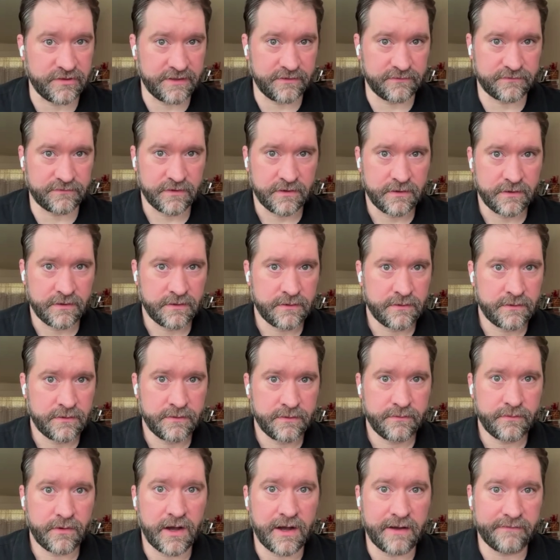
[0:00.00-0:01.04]
is
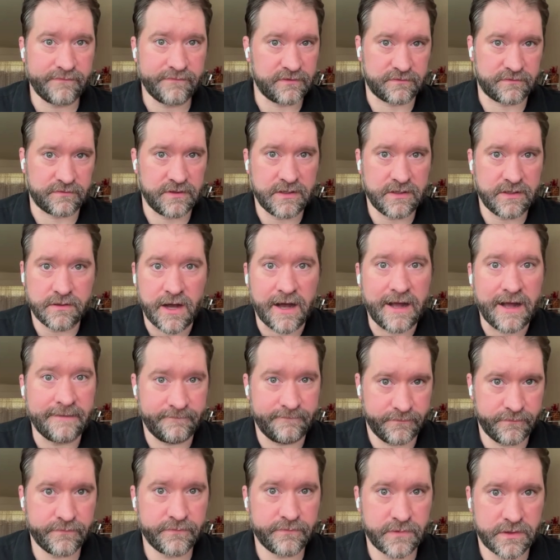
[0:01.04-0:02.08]
obviously
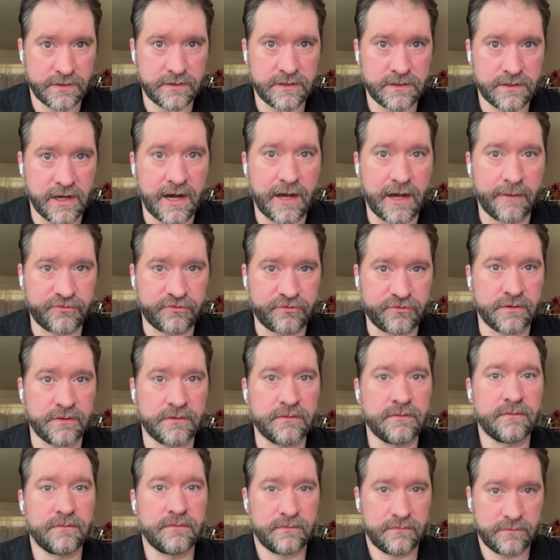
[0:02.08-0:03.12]
not the
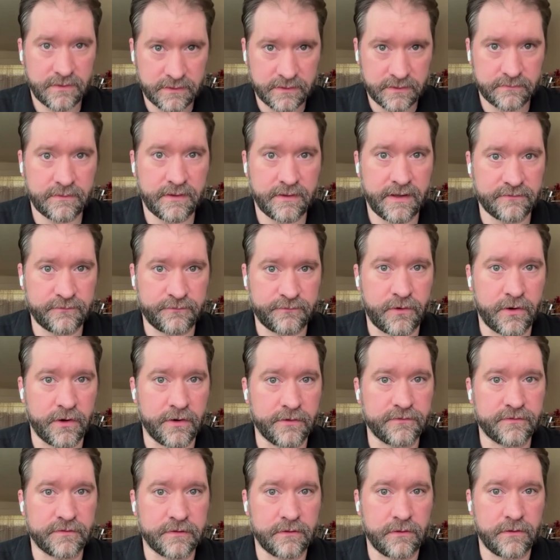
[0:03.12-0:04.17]
option as far
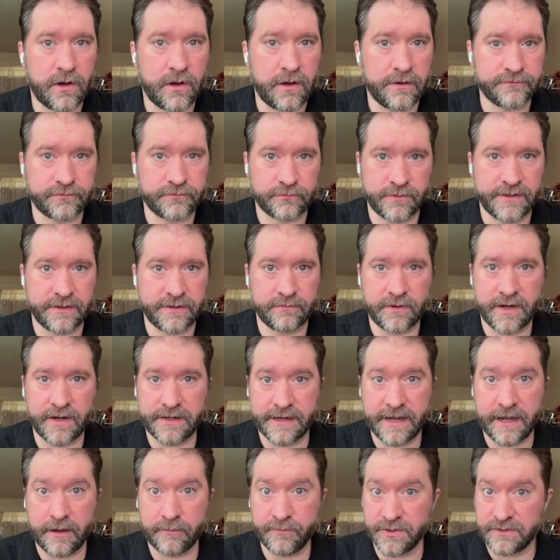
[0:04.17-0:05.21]
as the law is written right
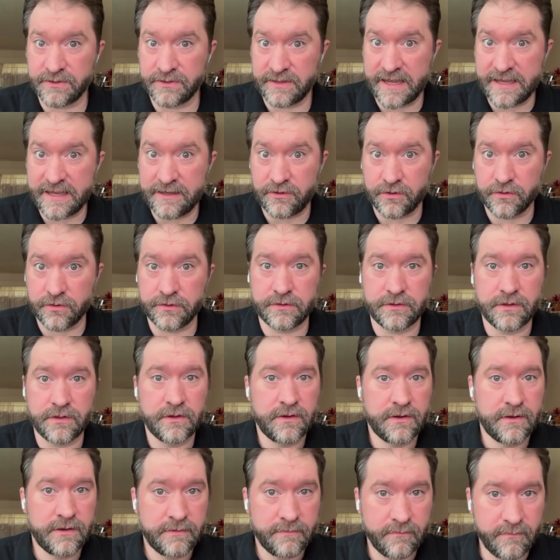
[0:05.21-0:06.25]
now, but they could
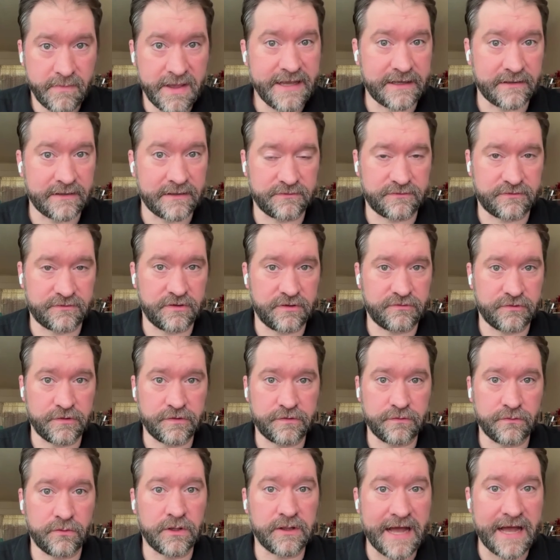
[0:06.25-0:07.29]
make a decision
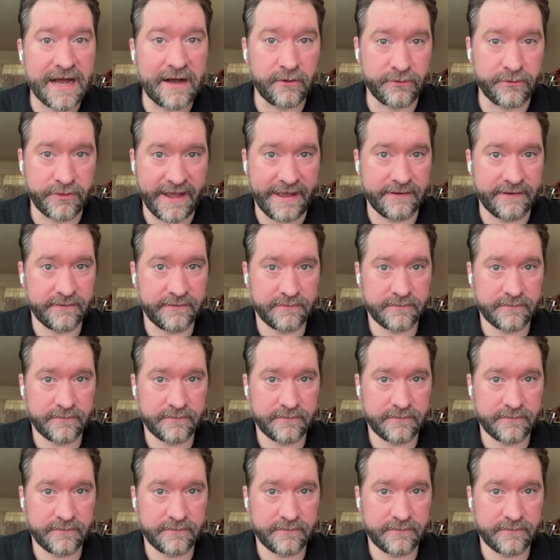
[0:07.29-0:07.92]
to allow that.